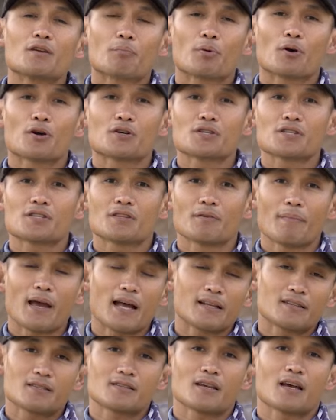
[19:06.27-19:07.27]
to purchase the
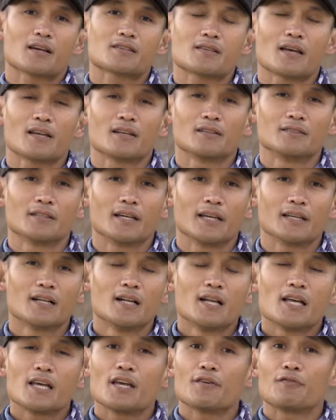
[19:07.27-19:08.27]
Mantis X10 Elite,
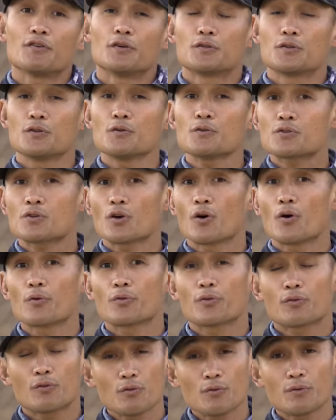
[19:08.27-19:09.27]
if you do so
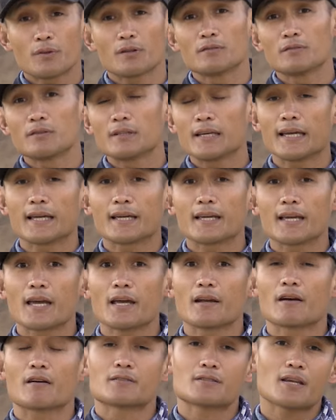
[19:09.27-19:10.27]
through the link
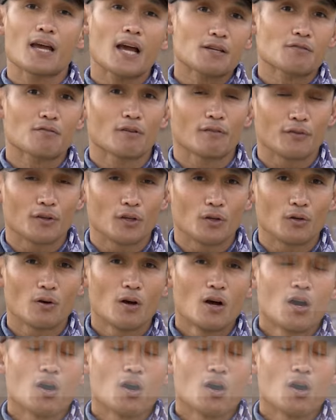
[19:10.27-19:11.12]
in our text review,